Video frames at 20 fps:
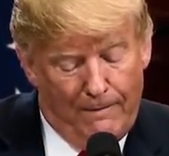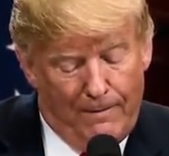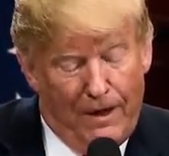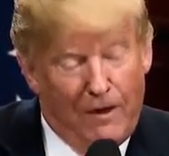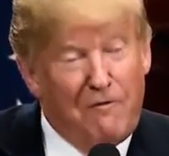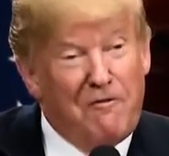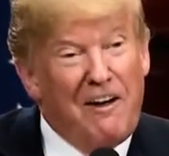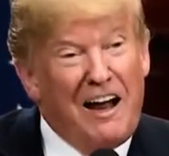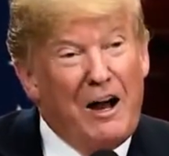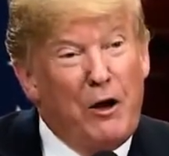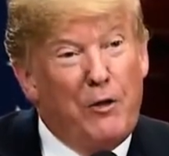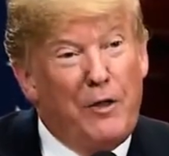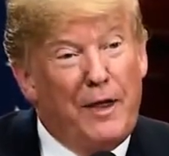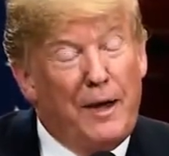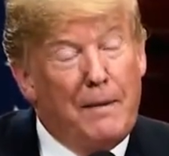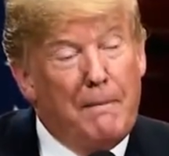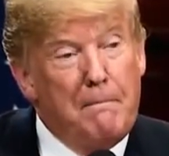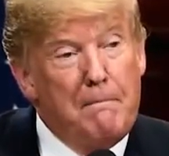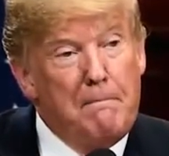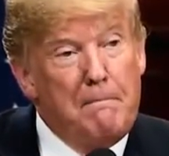They found
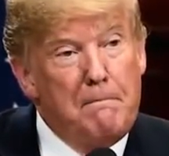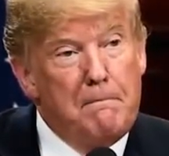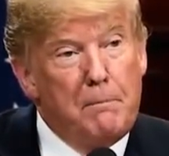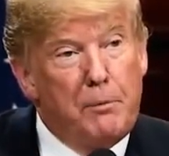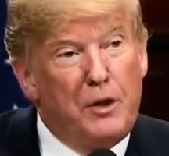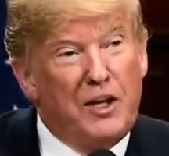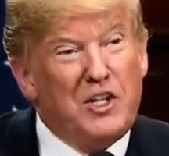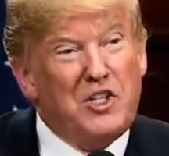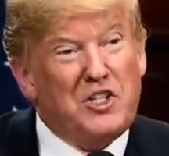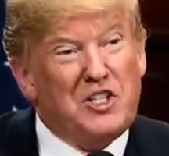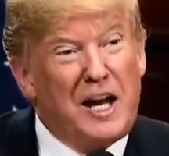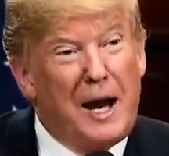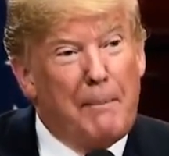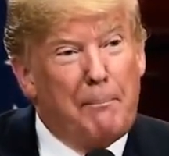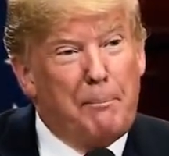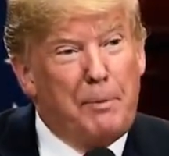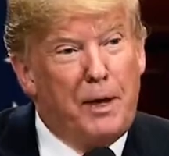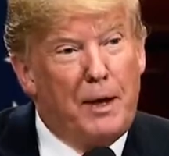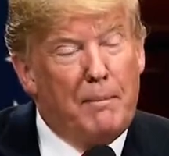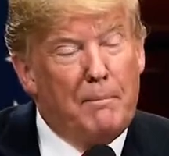them. They
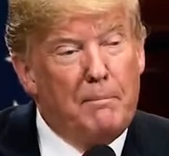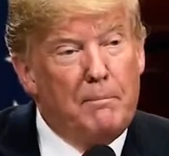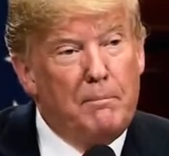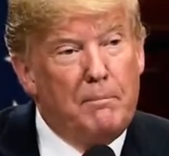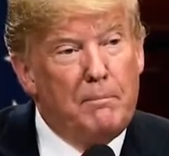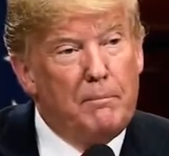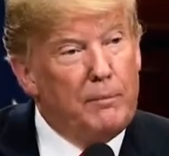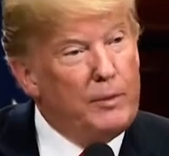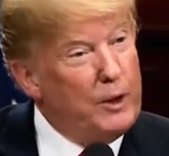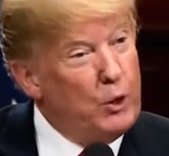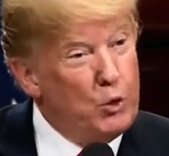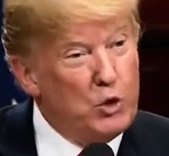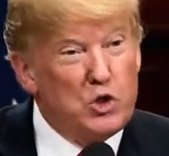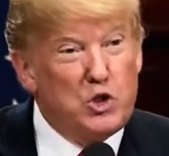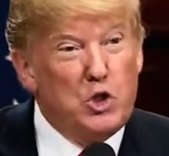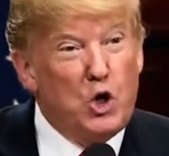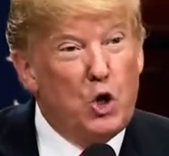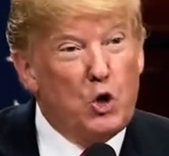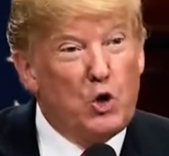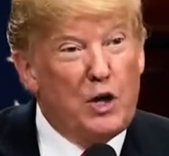stopped them. There
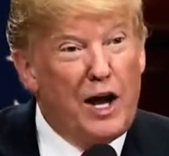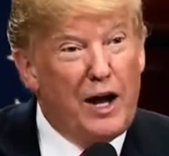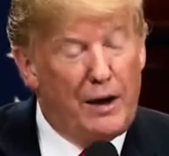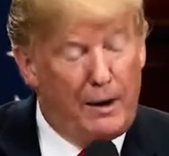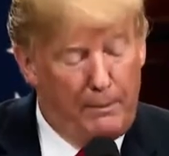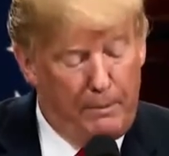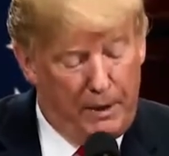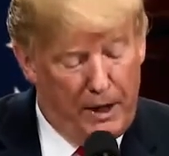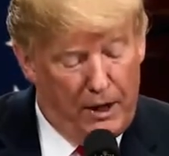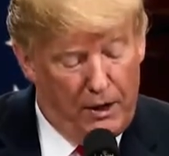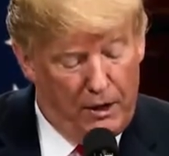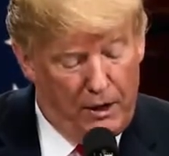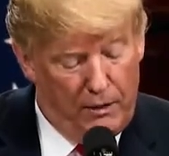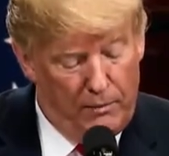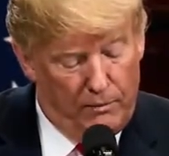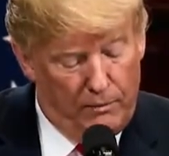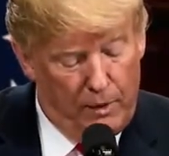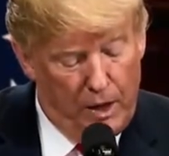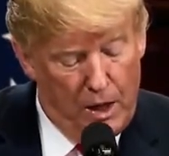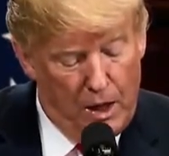was no doubt about it.
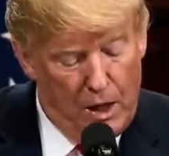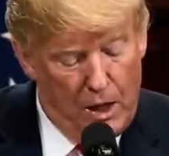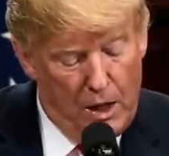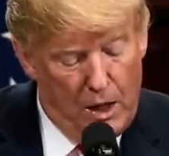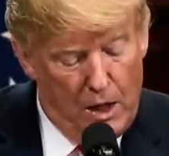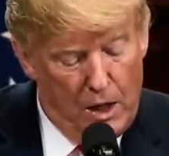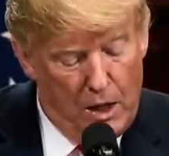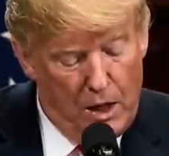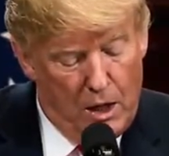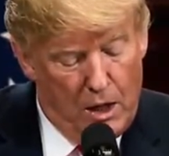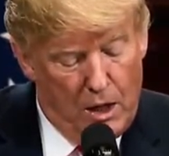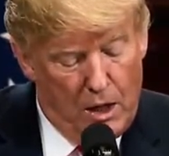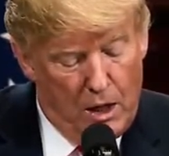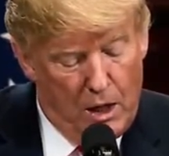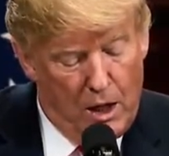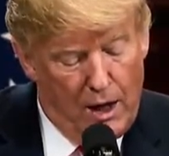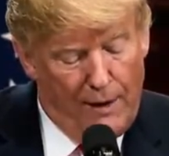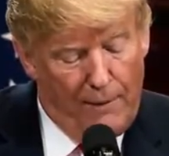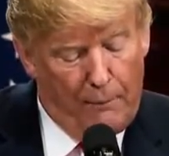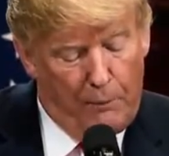
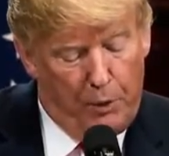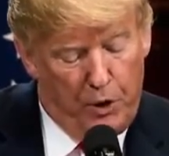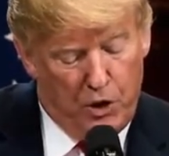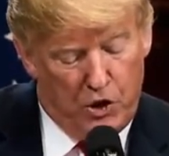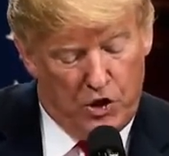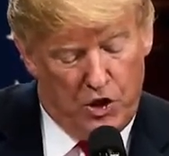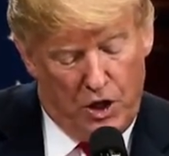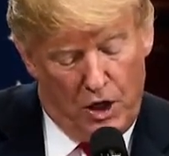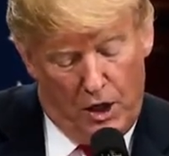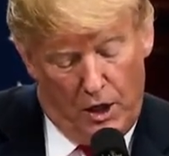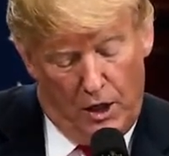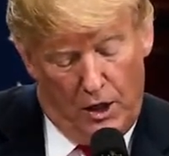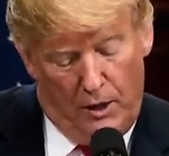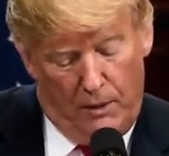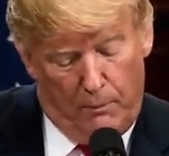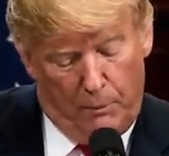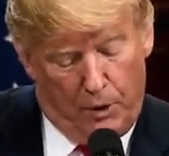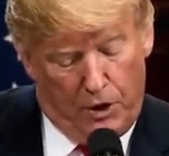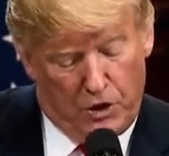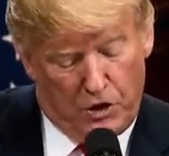I
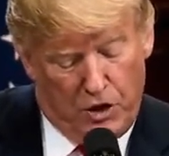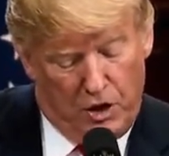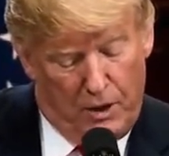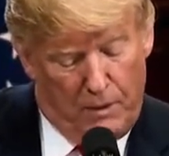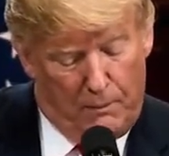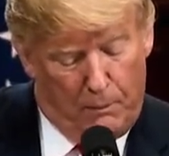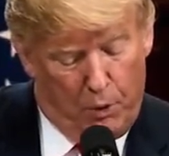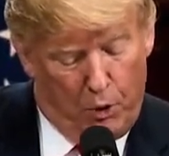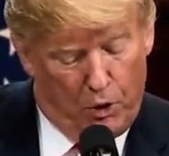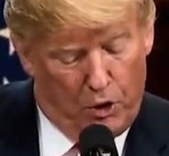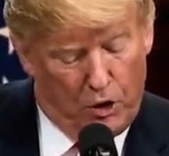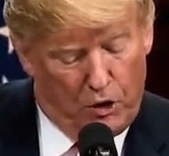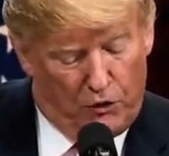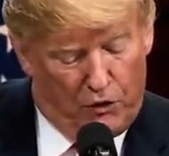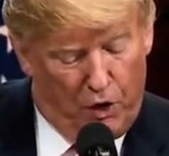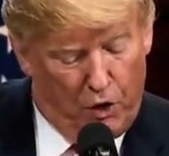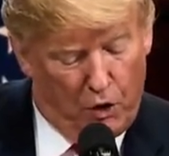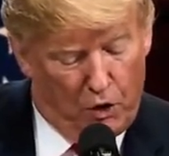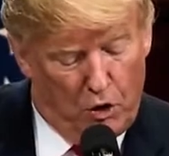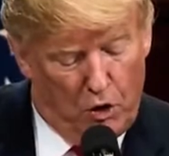appreciated President Putin's
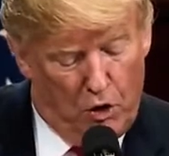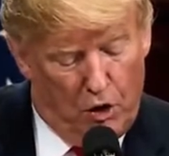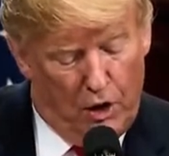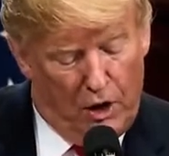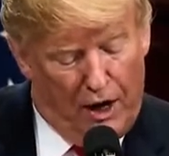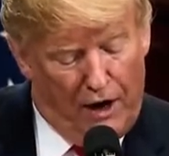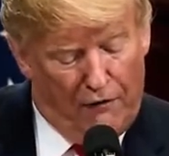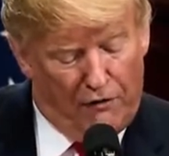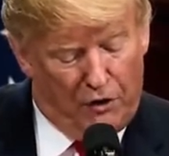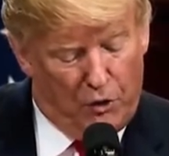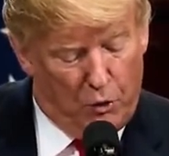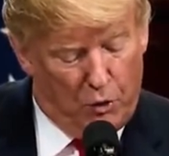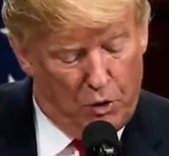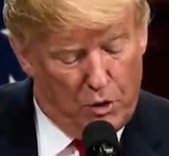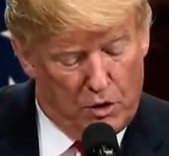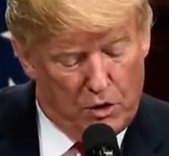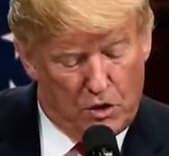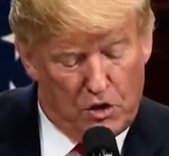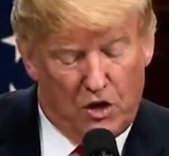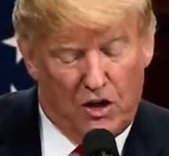phone call
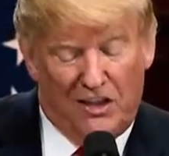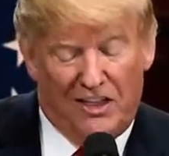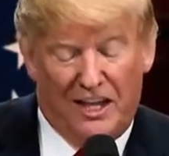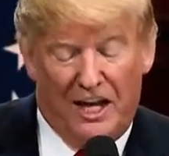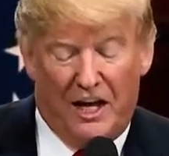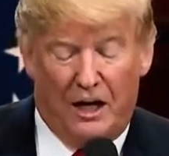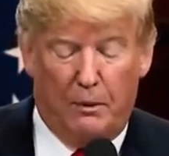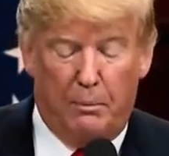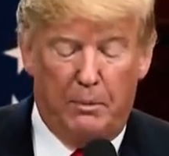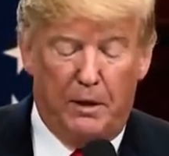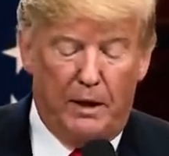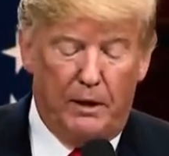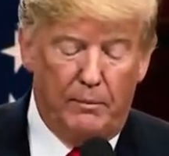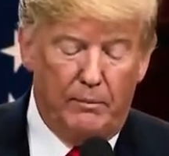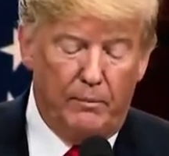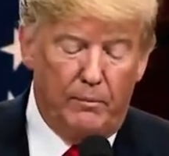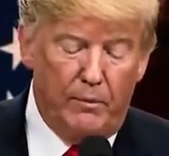afterwards to thank me.